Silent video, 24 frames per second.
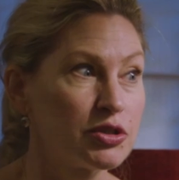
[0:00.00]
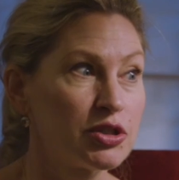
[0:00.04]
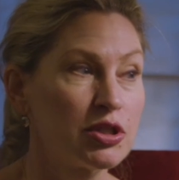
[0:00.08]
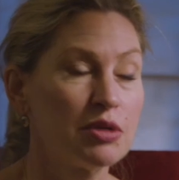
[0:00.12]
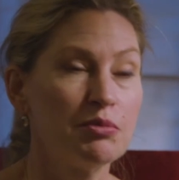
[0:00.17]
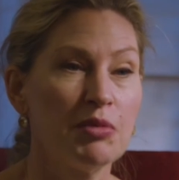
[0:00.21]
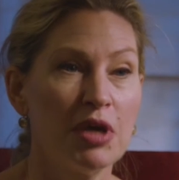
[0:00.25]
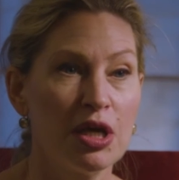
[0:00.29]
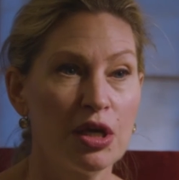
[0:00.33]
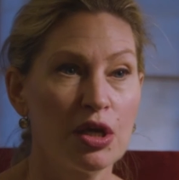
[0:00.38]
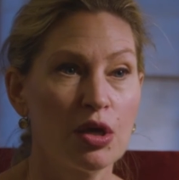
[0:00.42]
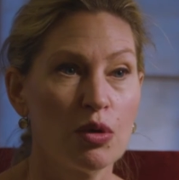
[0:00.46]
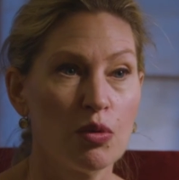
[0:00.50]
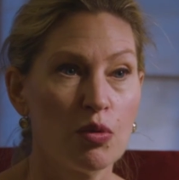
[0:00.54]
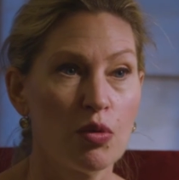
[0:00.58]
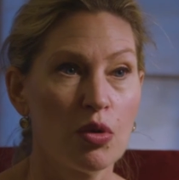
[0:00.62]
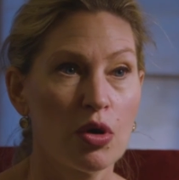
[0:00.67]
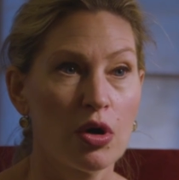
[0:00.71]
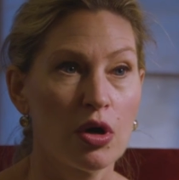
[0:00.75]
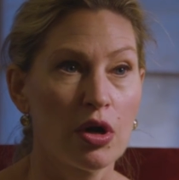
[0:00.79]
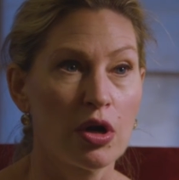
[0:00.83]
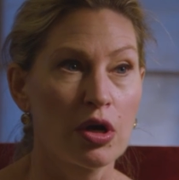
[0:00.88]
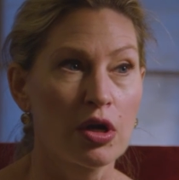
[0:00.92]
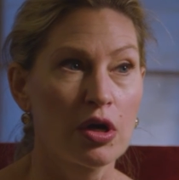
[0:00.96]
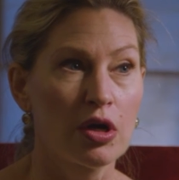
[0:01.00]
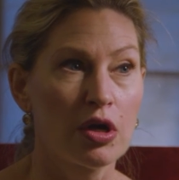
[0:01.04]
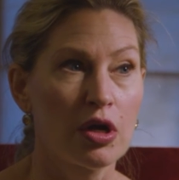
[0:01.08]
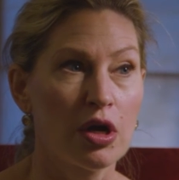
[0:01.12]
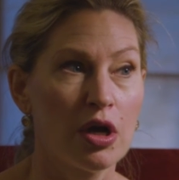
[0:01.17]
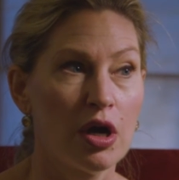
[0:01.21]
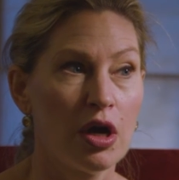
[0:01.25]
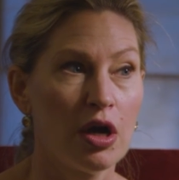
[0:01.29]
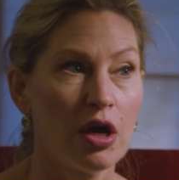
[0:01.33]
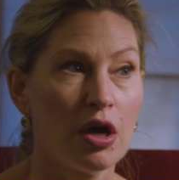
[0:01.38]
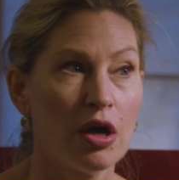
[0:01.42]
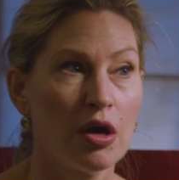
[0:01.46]
to make it work,
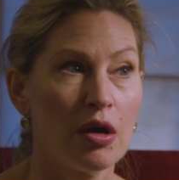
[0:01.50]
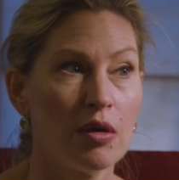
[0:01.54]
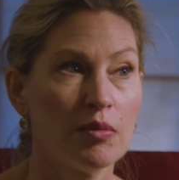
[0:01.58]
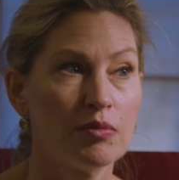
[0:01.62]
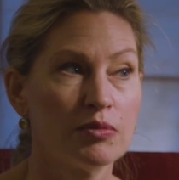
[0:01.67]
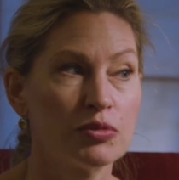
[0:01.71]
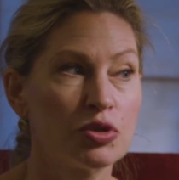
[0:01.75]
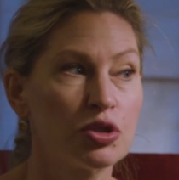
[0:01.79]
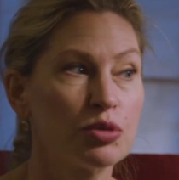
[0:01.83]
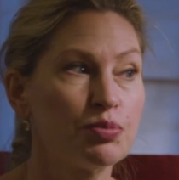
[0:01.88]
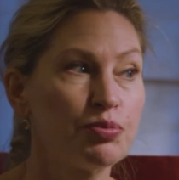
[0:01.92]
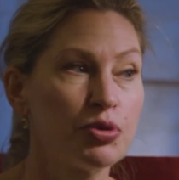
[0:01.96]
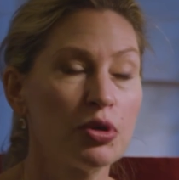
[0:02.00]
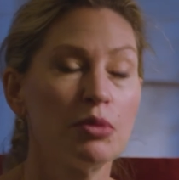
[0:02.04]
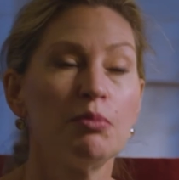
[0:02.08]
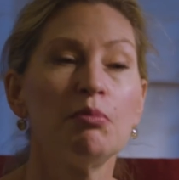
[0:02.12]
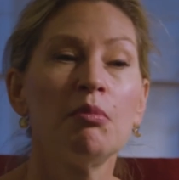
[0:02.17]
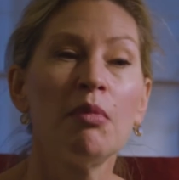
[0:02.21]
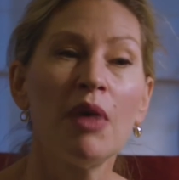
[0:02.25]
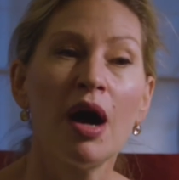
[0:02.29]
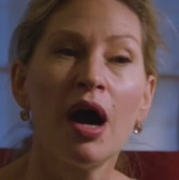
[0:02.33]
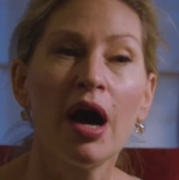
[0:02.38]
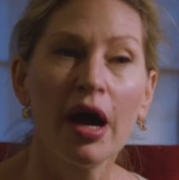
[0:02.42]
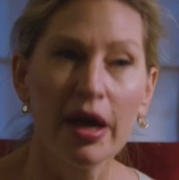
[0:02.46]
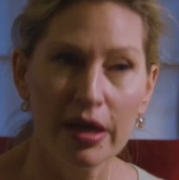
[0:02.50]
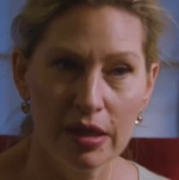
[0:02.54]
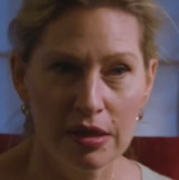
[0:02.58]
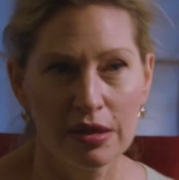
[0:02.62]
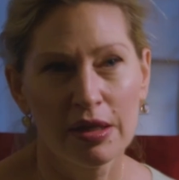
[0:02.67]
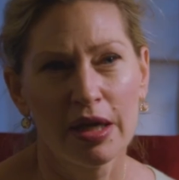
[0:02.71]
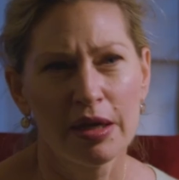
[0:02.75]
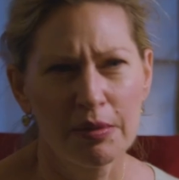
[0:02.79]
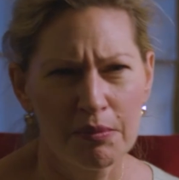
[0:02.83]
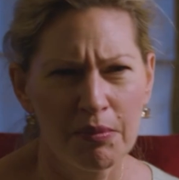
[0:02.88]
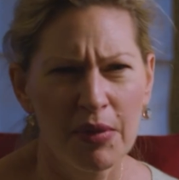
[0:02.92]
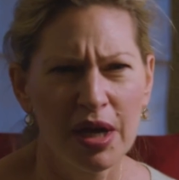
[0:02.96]
to put my
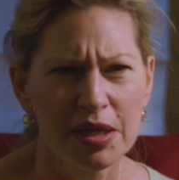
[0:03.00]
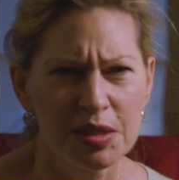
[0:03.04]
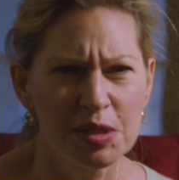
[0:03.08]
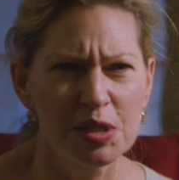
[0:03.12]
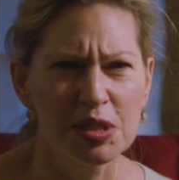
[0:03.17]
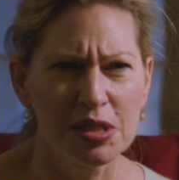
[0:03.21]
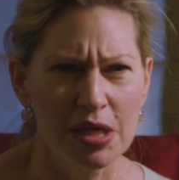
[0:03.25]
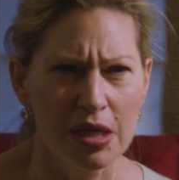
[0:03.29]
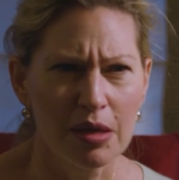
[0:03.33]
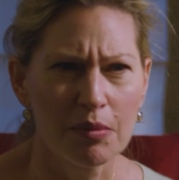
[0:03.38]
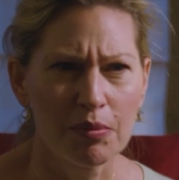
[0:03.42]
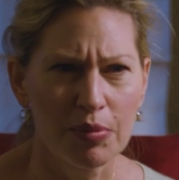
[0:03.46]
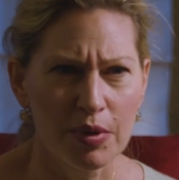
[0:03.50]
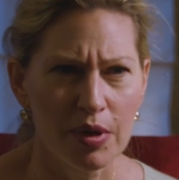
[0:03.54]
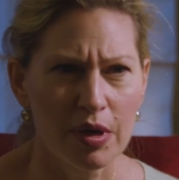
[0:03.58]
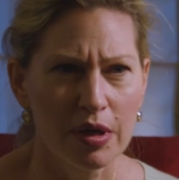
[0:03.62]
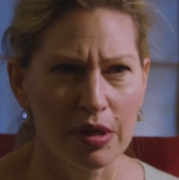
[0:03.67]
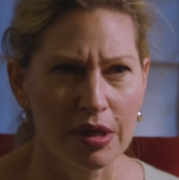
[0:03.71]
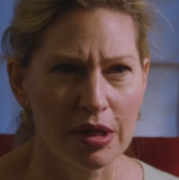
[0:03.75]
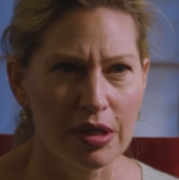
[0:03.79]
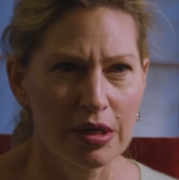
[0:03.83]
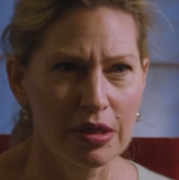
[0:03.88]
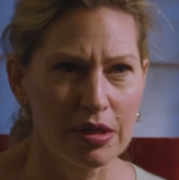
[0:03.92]
stamp on it,